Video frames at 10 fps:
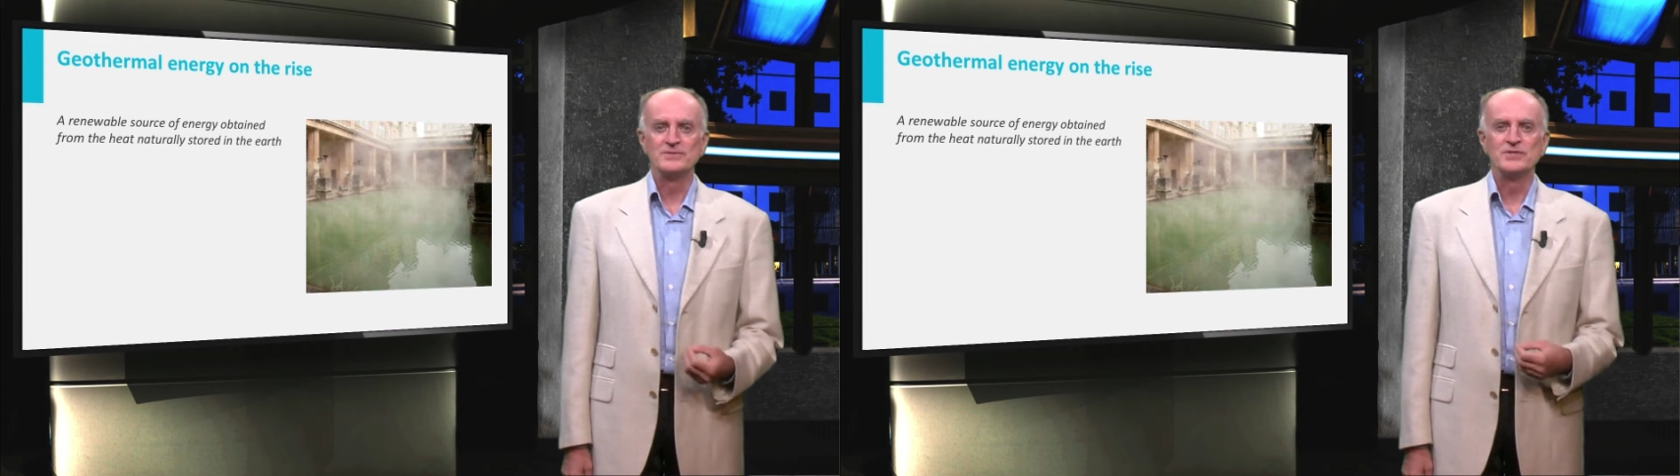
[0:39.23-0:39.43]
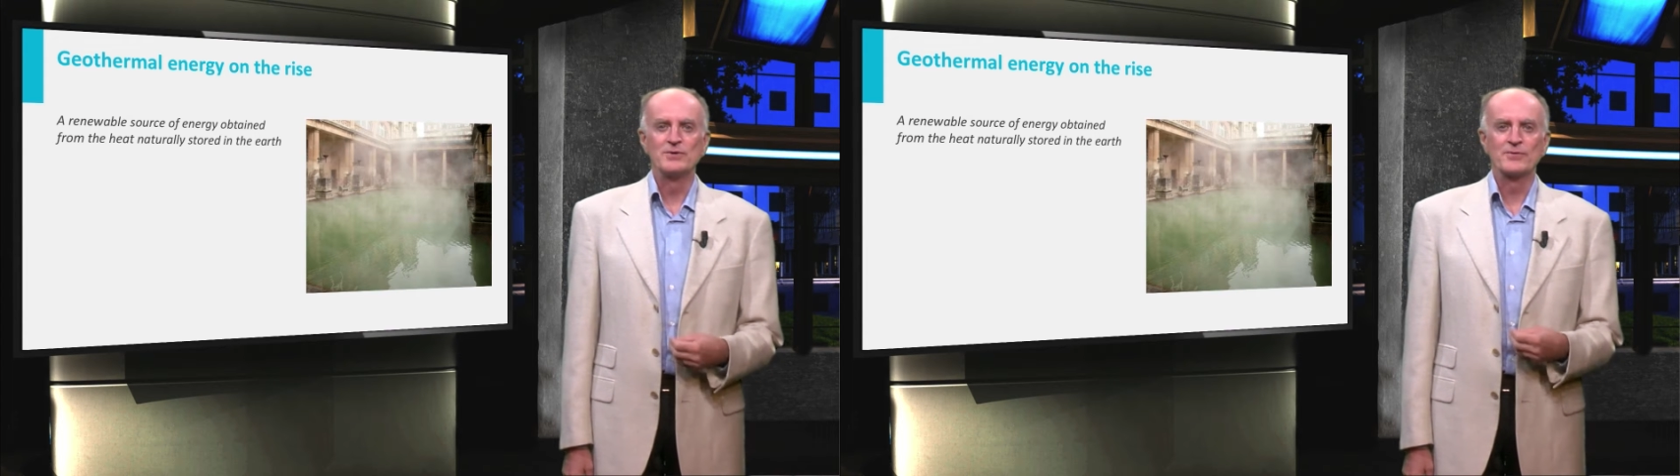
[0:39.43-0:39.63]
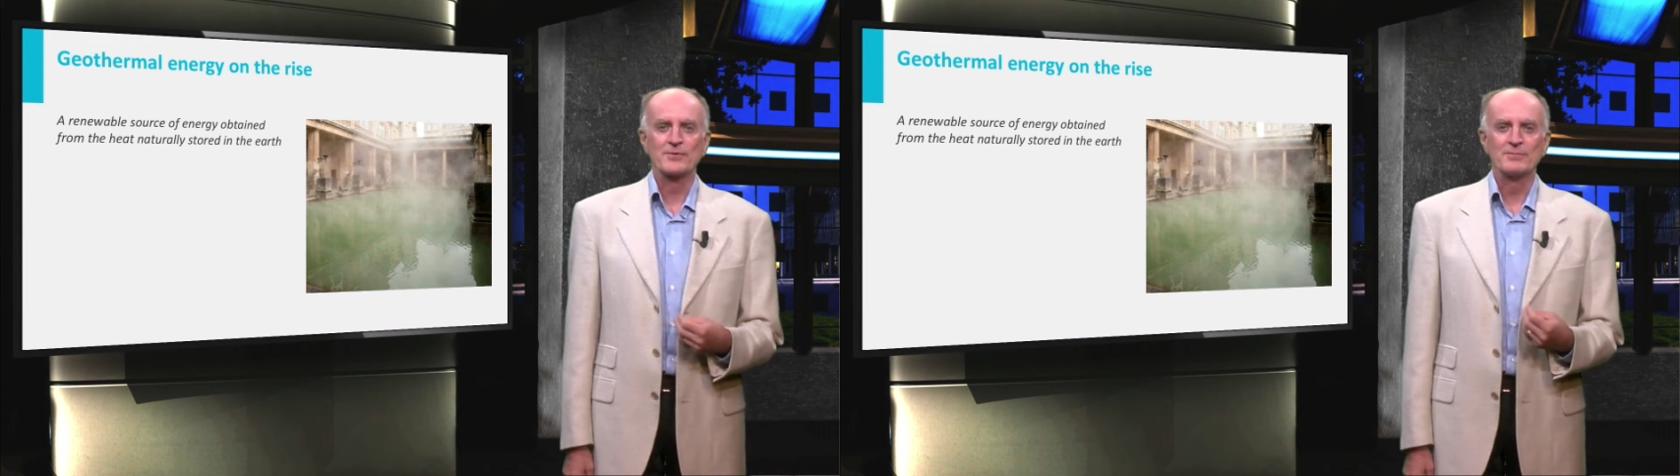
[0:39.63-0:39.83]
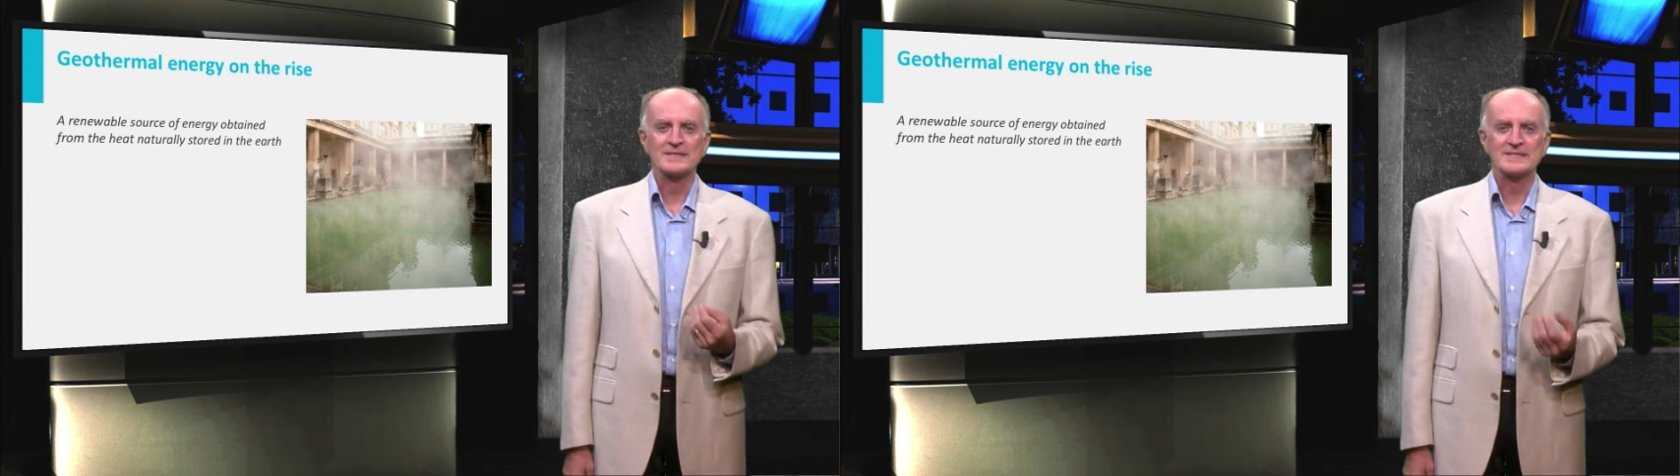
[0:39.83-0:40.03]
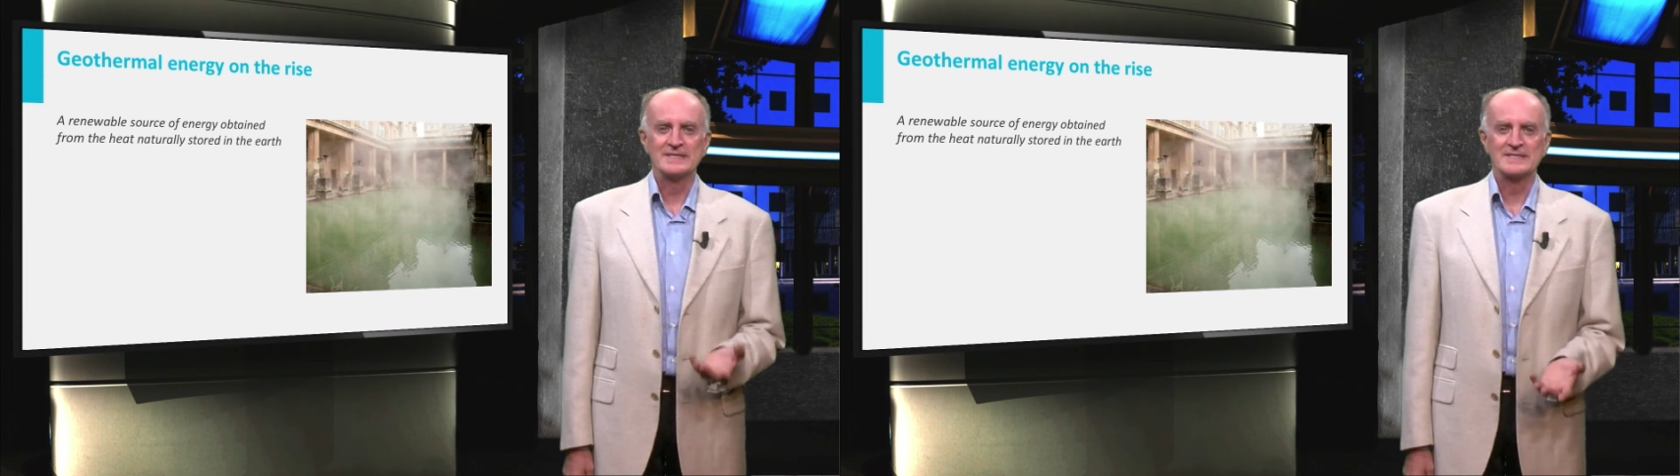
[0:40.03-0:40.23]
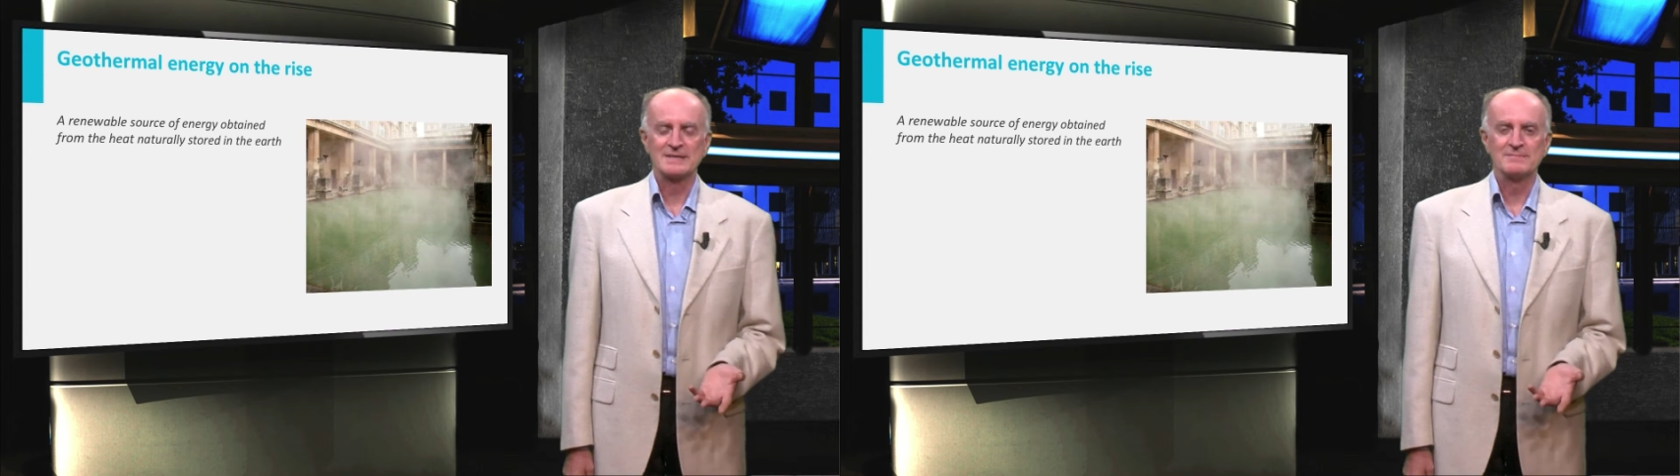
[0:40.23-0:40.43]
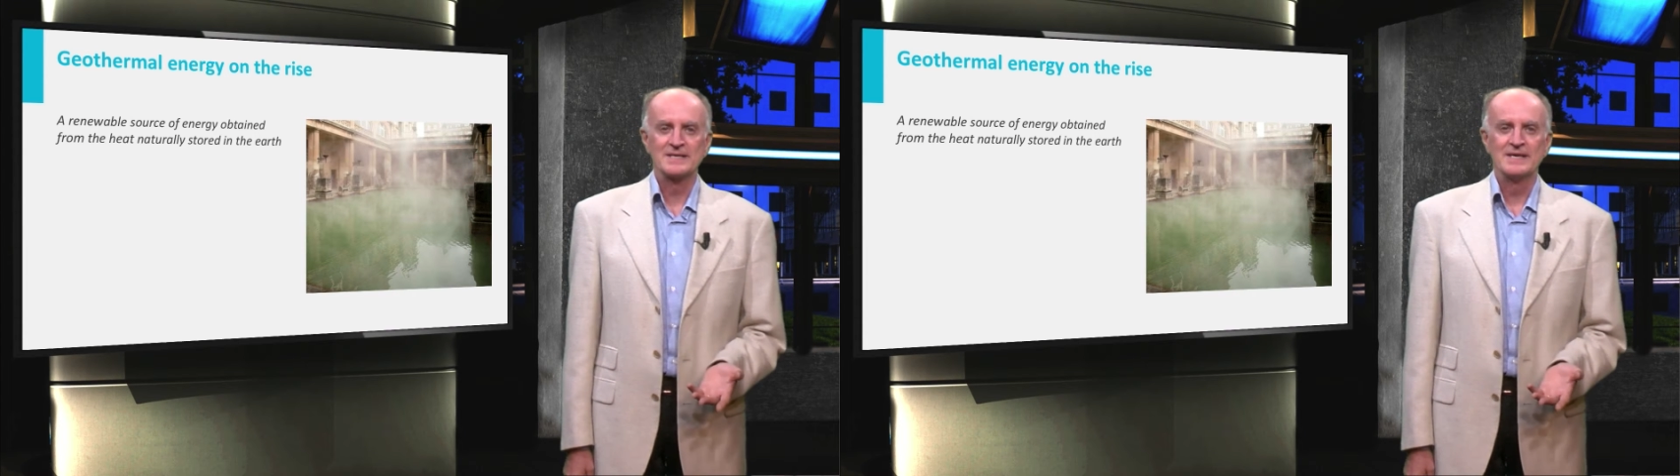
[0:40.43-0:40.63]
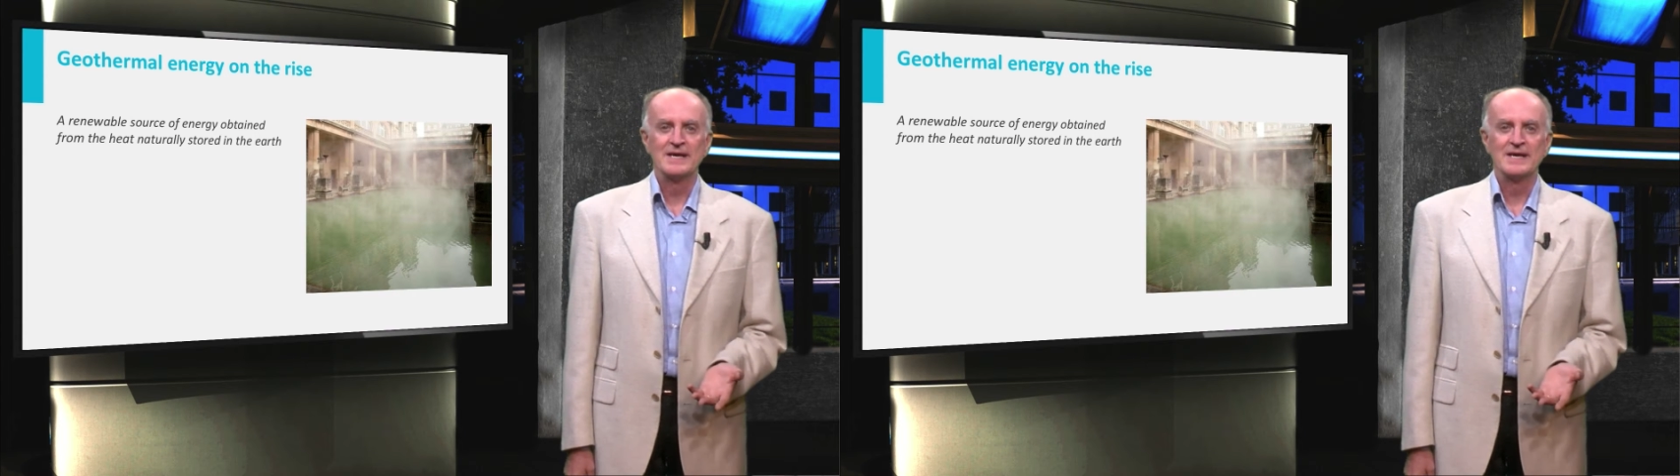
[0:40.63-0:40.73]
geothermal systems